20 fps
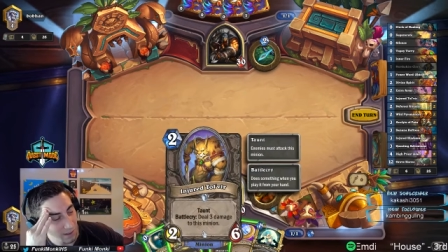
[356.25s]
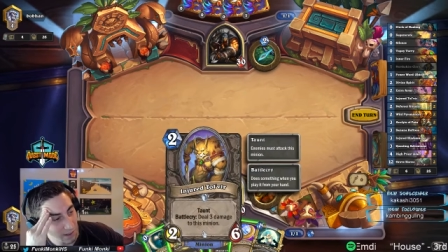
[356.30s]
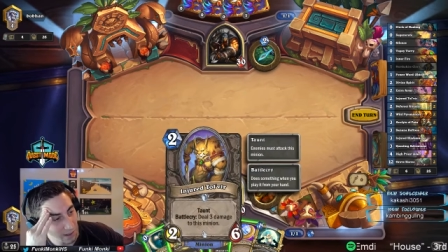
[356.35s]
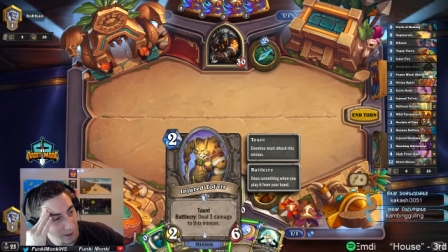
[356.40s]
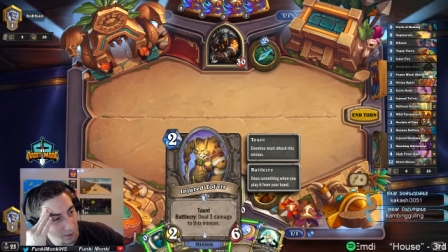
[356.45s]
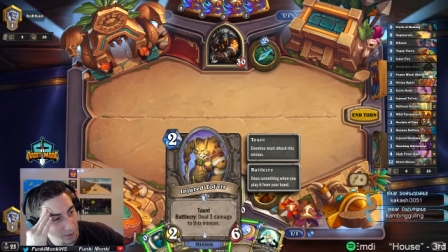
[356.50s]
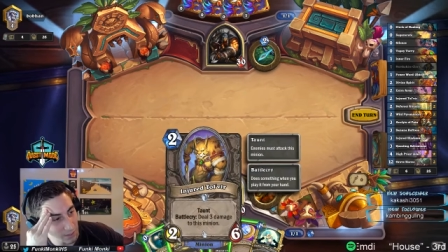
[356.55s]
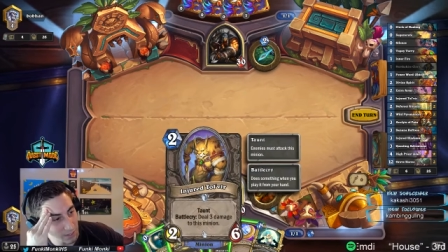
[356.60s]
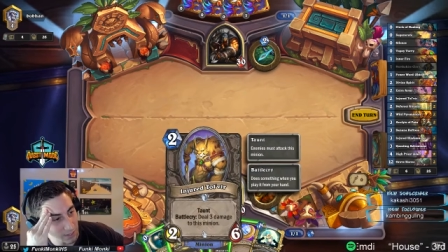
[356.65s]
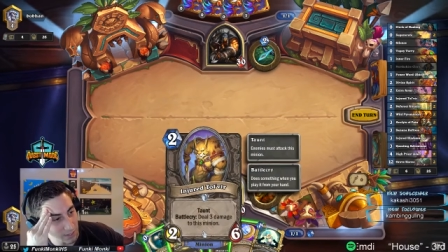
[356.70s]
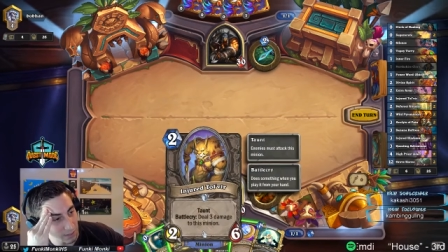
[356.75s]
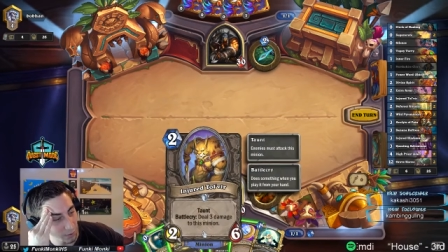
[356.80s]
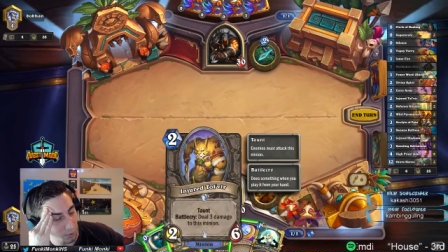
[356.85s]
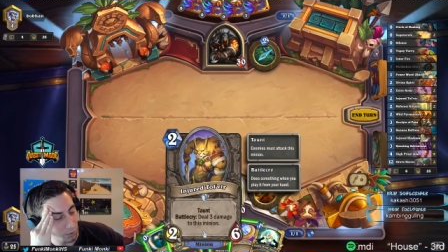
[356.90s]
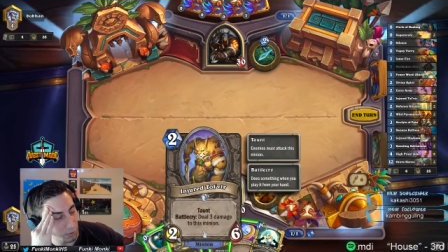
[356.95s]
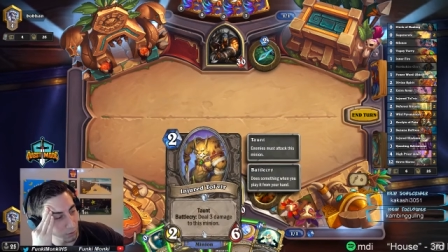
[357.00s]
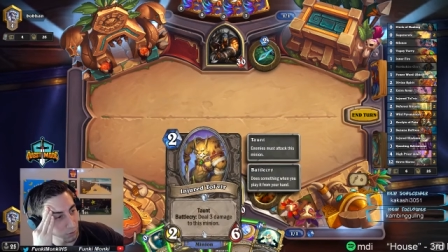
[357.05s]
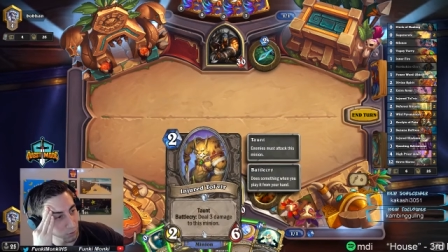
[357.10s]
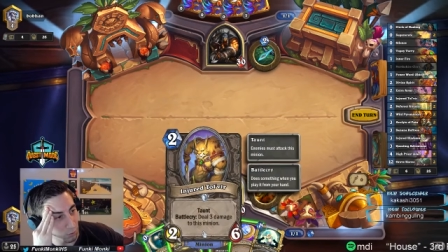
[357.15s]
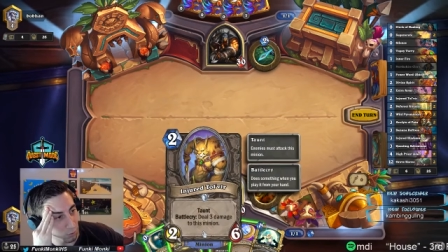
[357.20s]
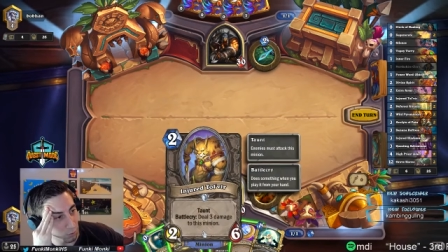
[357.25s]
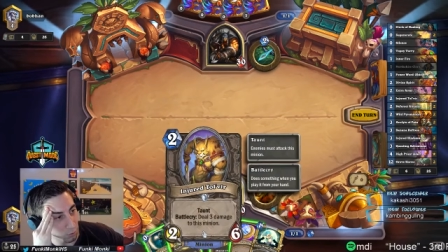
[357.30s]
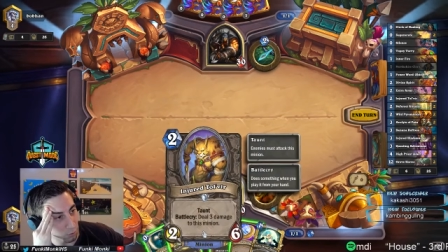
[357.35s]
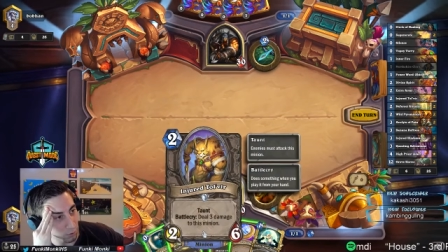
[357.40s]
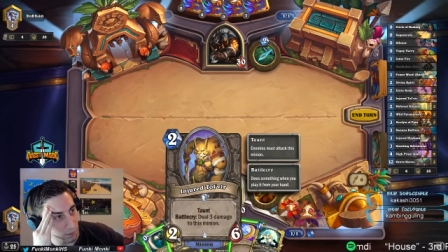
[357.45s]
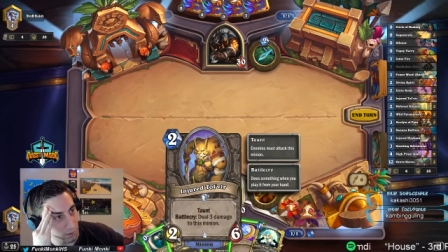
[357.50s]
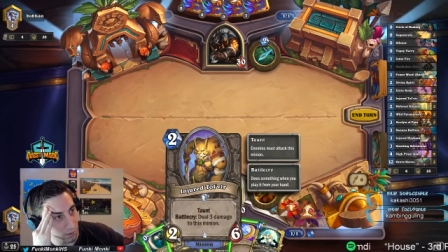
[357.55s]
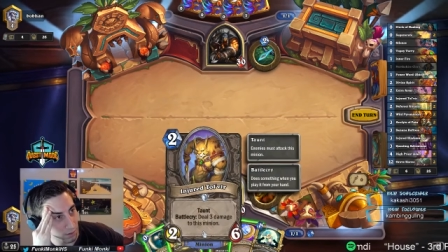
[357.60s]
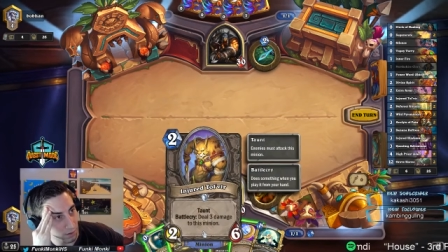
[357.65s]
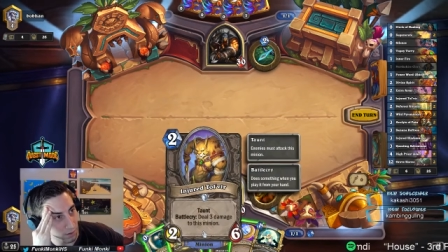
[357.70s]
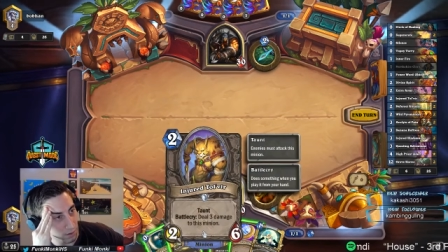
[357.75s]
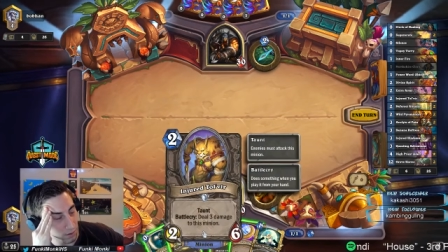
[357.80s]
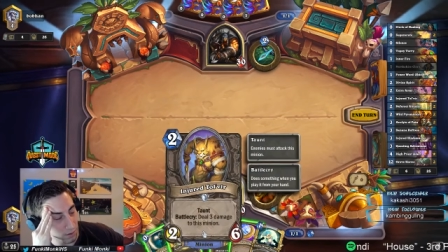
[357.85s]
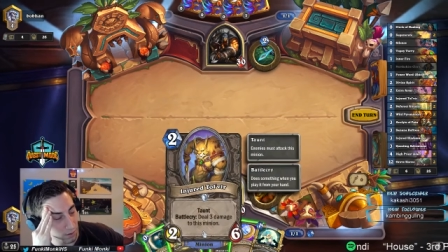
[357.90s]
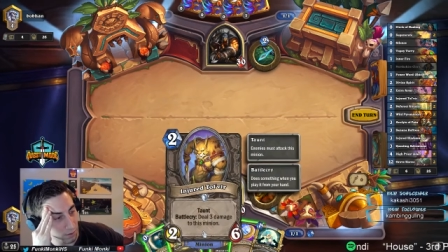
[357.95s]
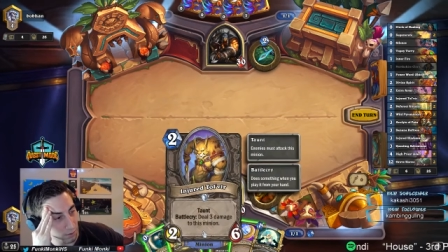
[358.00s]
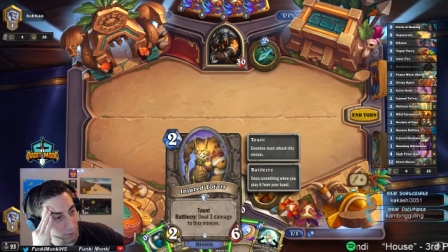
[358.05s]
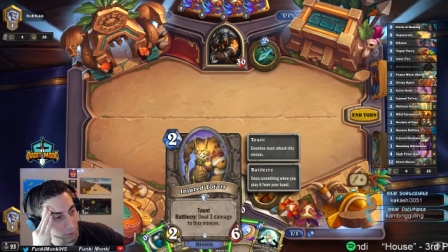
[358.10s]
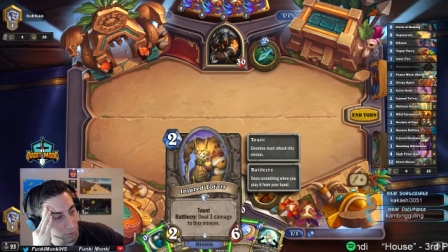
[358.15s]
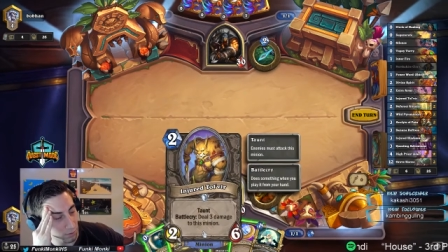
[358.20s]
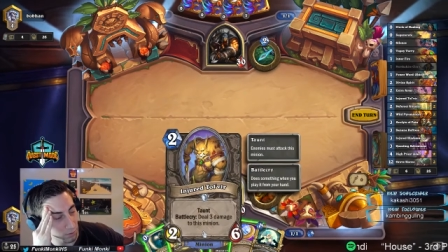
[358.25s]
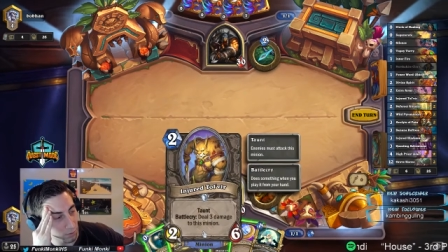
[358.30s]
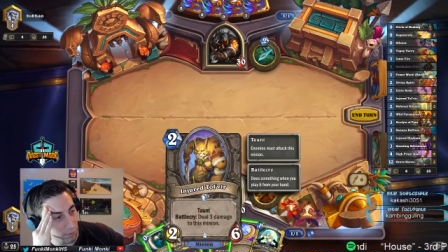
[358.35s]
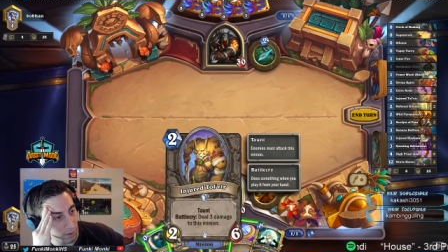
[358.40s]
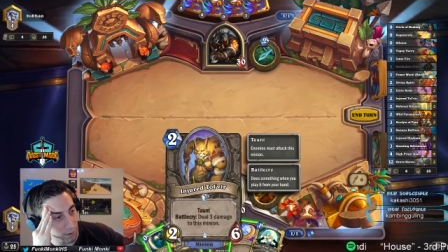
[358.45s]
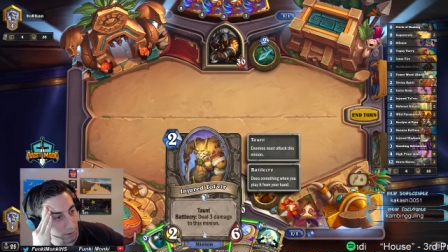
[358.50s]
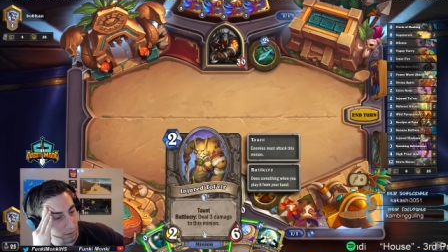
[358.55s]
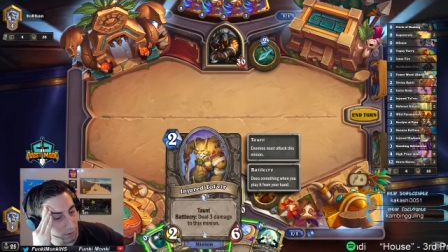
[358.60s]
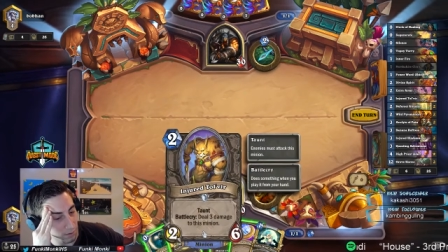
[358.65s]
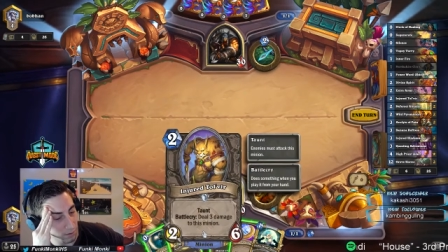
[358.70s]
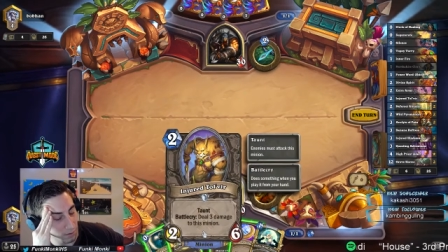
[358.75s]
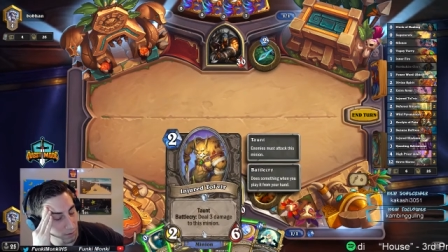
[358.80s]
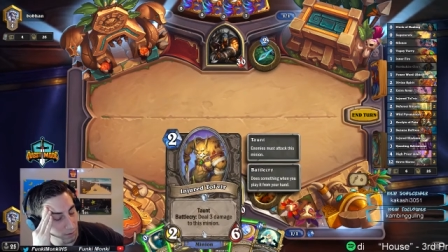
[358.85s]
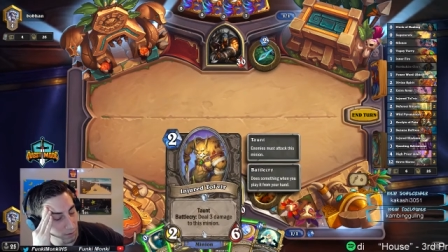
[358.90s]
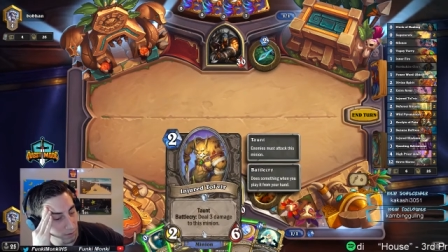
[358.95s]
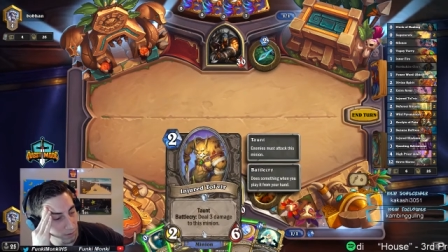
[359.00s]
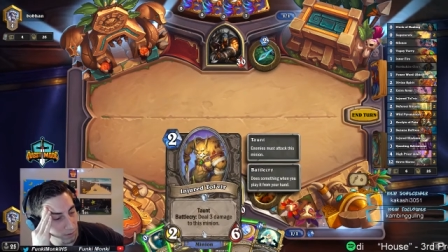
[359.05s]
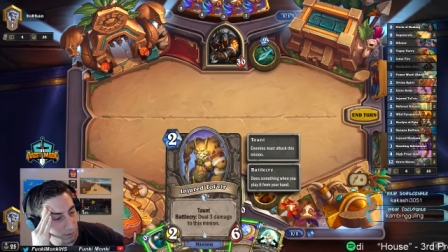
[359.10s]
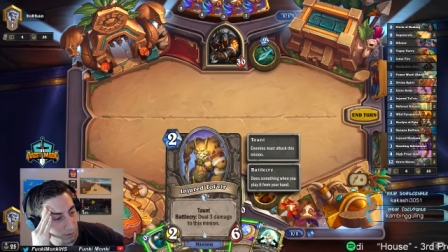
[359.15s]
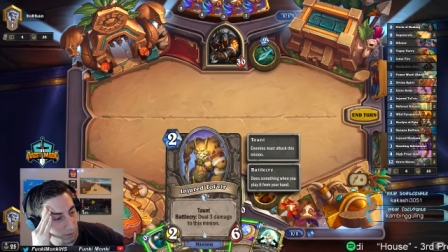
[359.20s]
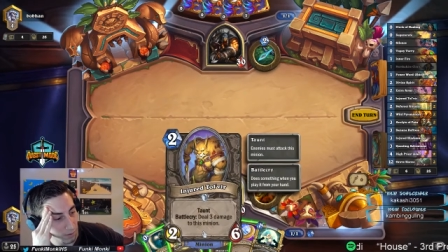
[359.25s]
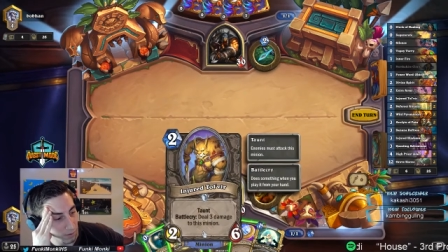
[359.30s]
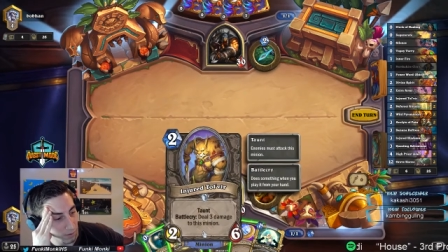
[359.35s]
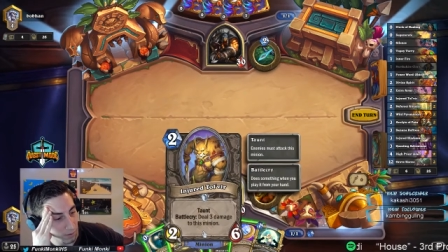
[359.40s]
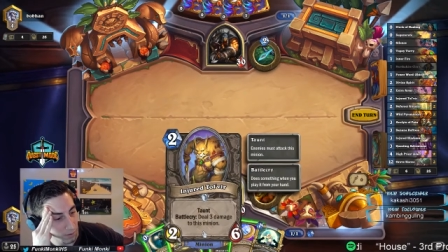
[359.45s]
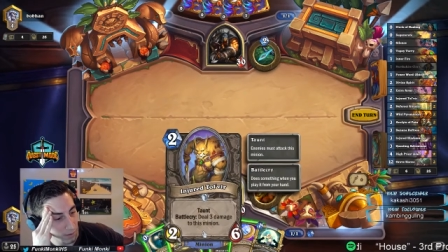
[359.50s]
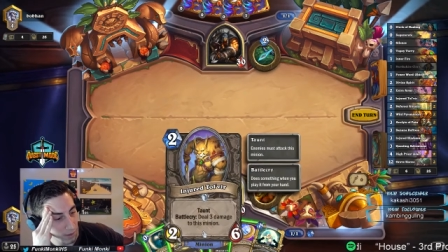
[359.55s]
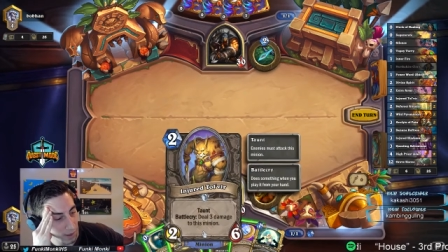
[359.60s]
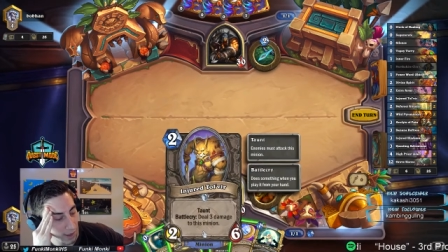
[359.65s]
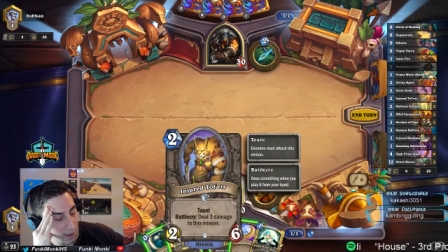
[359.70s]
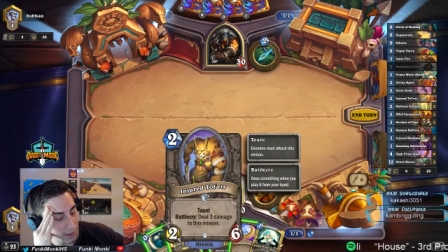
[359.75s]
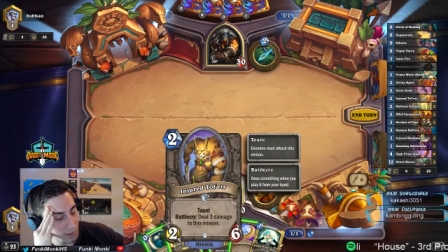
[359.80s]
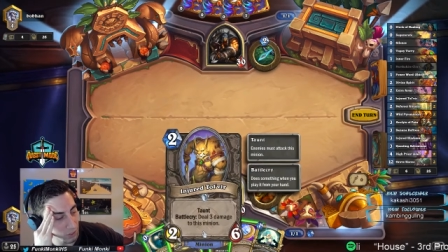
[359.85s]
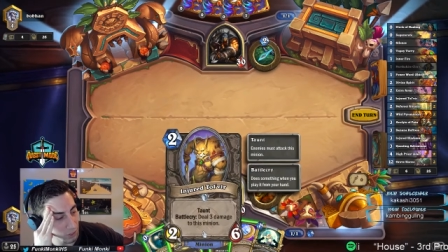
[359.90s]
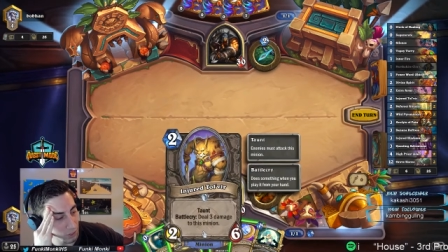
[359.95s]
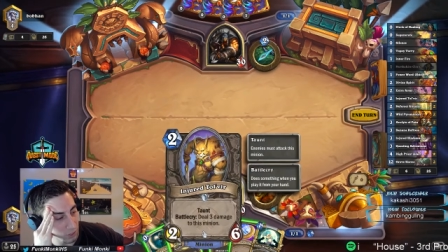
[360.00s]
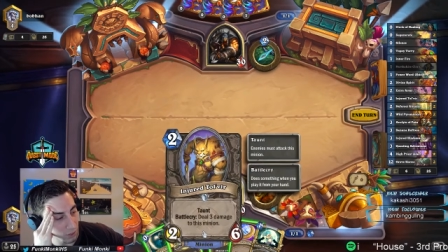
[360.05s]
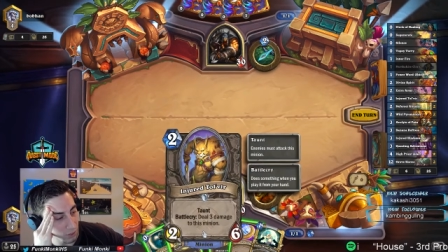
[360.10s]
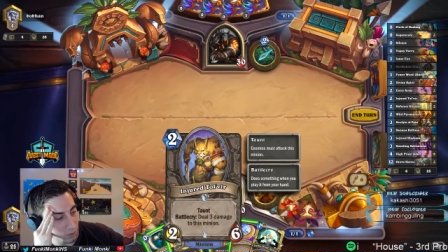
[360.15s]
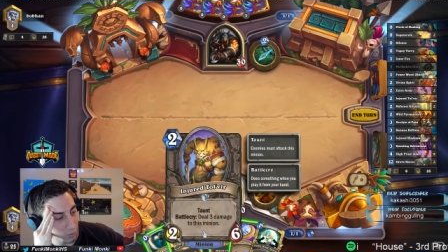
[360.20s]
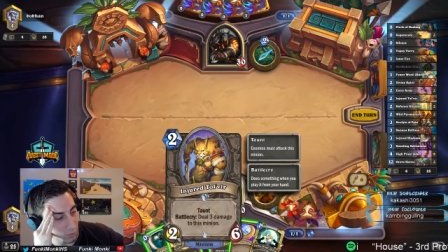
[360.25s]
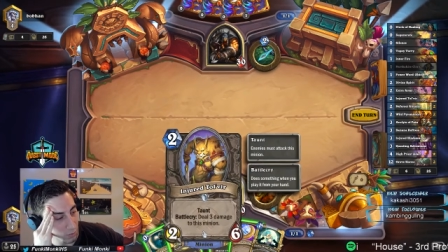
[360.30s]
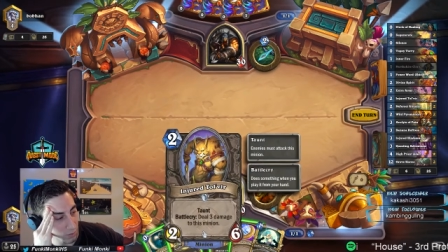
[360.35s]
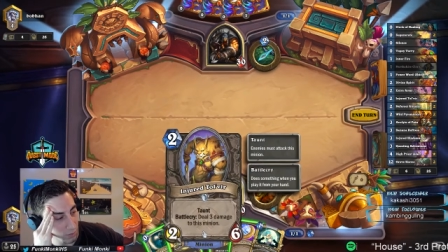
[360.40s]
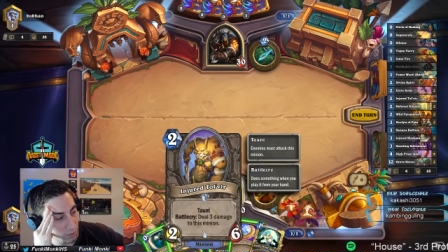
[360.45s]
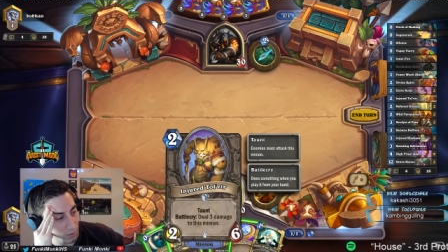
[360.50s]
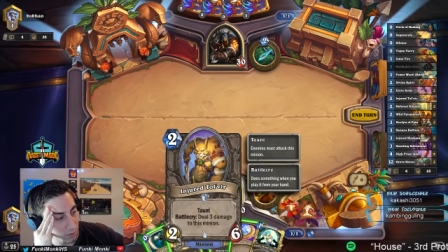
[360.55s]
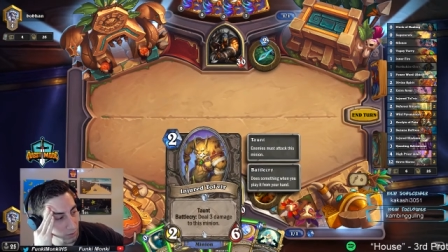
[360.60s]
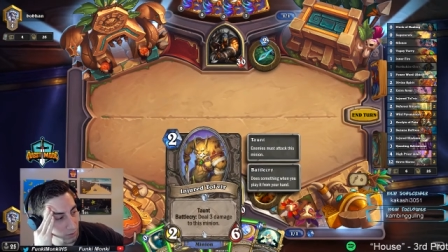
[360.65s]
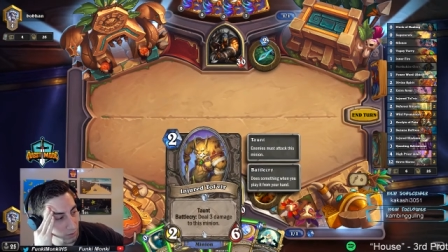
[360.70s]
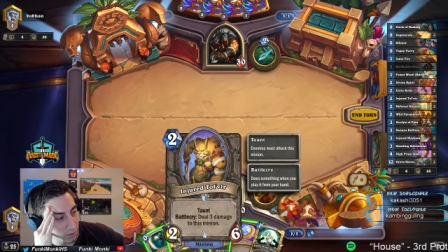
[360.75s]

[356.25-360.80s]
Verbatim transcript: How does he deal with a 2/3 with 2 mana? Hatchet doesn't work.